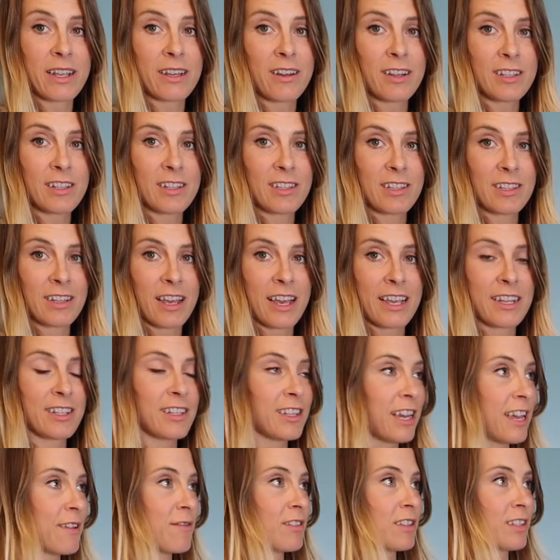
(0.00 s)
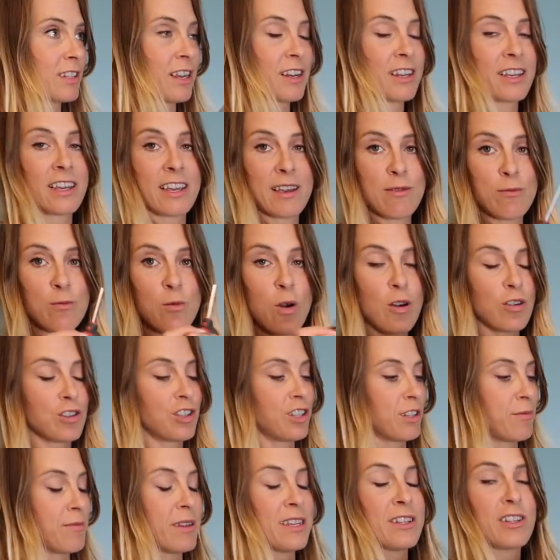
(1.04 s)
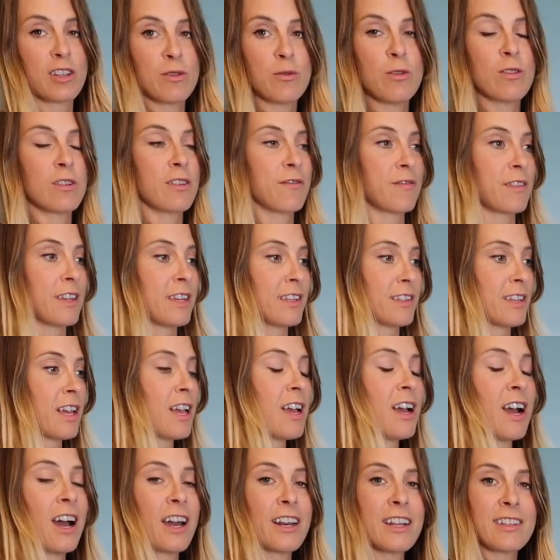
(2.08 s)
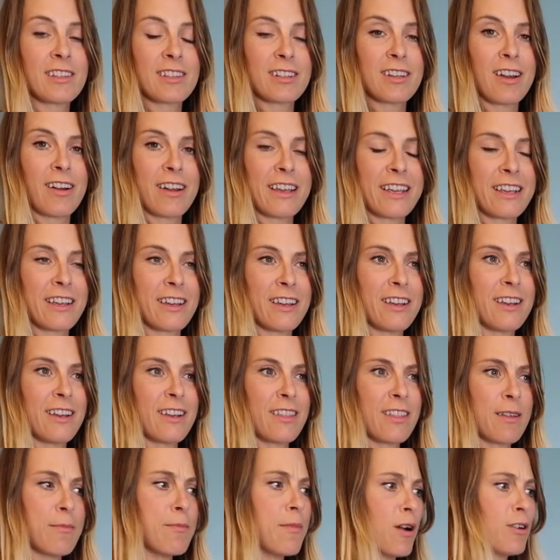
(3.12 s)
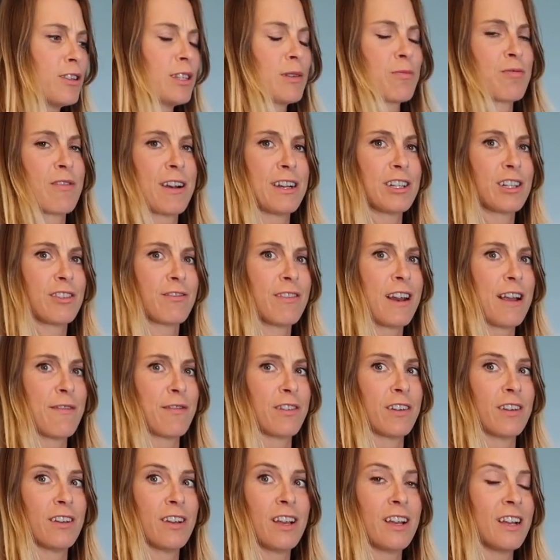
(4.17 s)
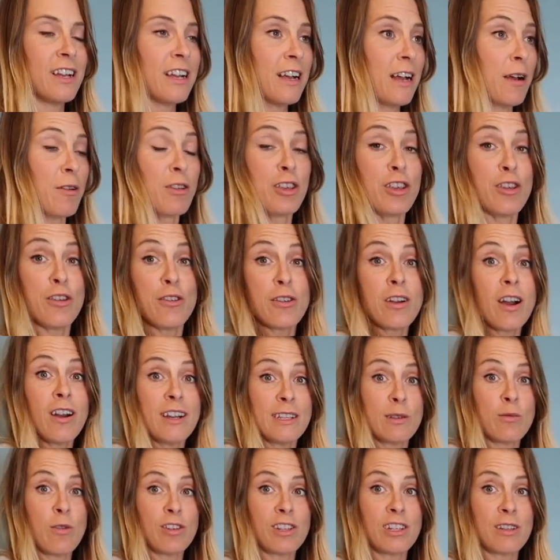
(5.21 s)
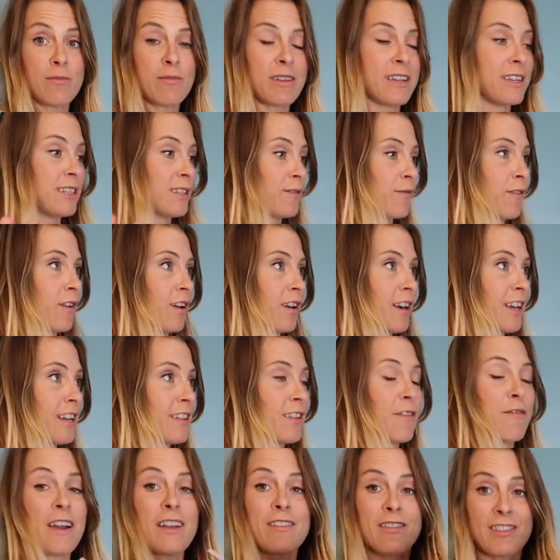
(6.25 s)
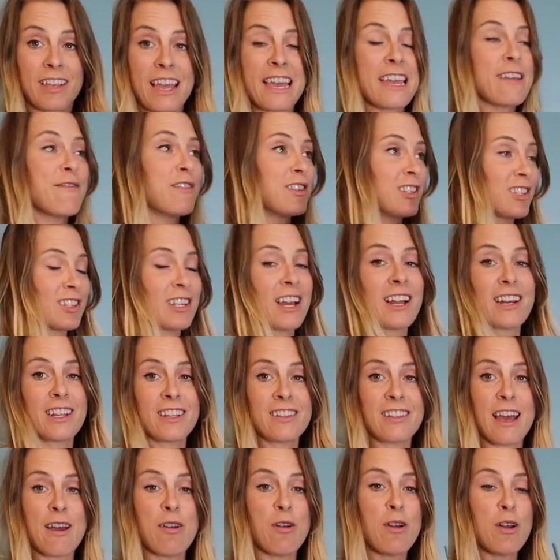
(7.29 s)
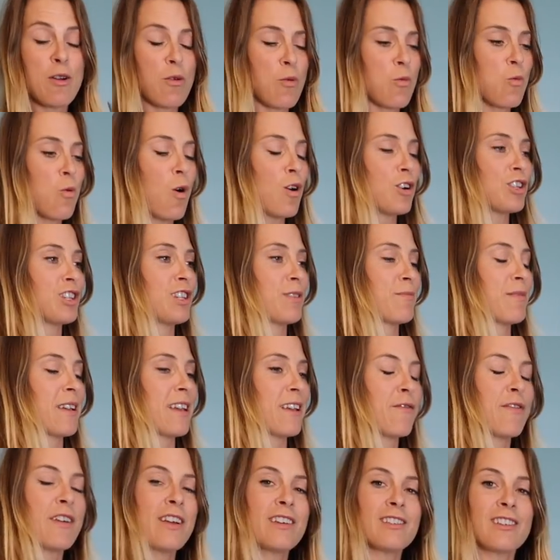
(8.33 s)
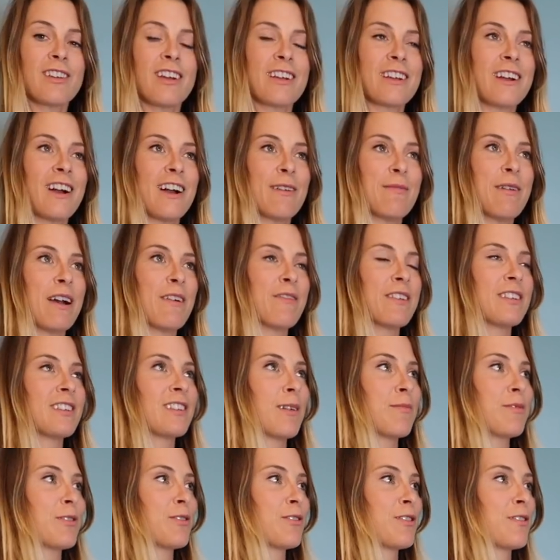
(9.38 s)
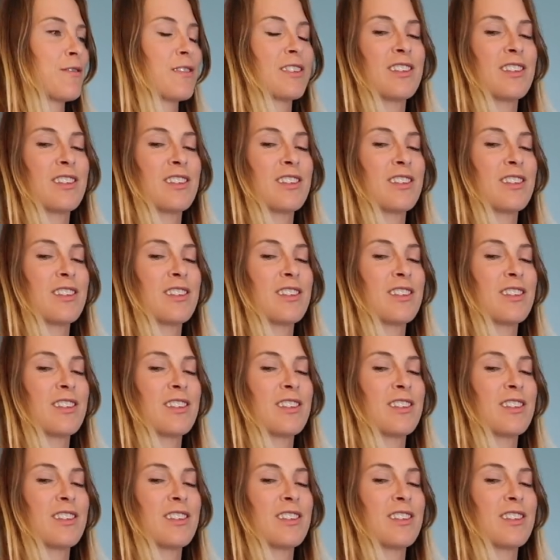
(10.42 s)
Can I just say, Dave is standing here watching me do all of this, and it's like the most pressure ever. You guys watching me is fine. The fact Dave is standing there watching me, it feels like I'm having some sort of